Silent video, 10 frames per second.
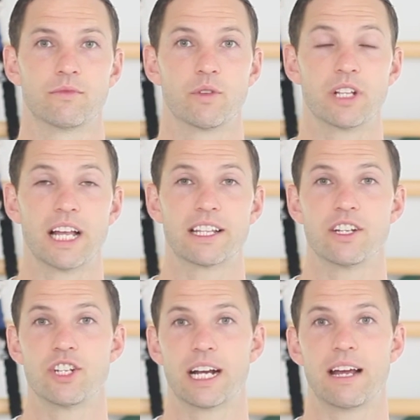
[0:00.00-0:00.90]
So if you like
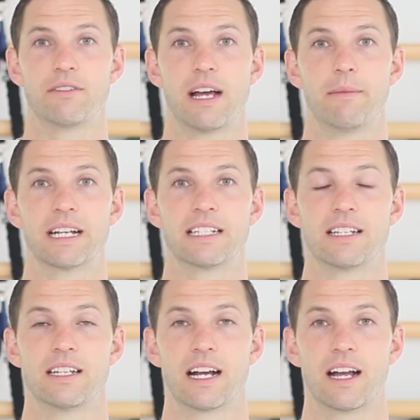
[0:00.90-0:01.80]
this, check out
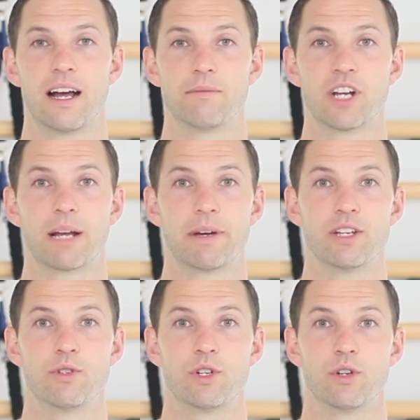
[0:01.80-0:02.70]
DominicSessa.com, check out
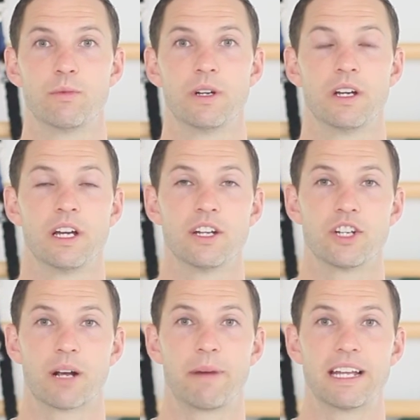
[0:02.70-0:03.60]
my YouTube,
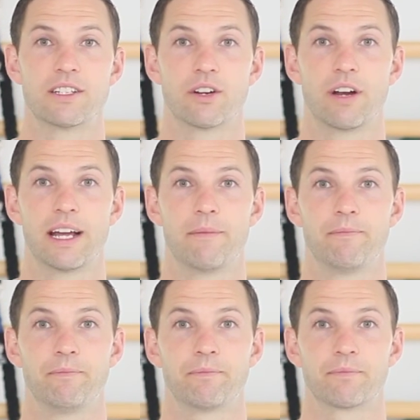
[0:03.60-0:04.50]
check out my Instagram,
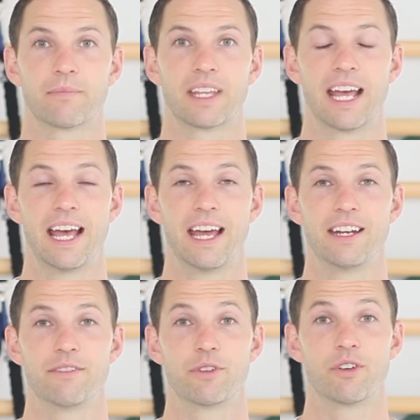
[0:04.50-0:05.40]

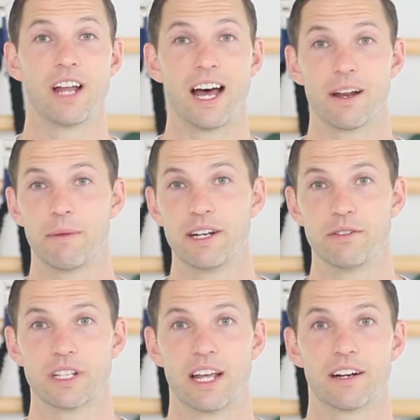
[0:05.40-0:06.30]
and if you're not on my
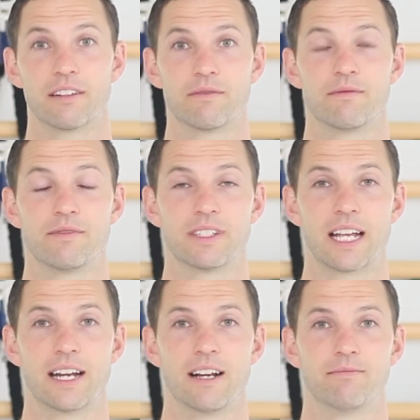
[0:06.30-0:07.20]
newsletter,
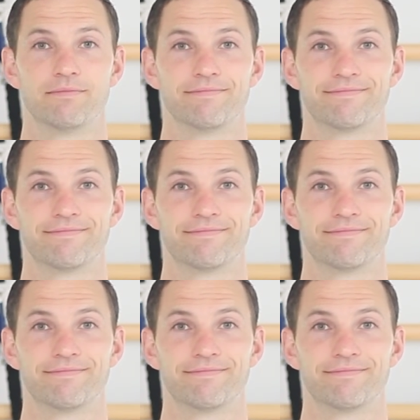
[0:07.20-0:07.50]
sign up.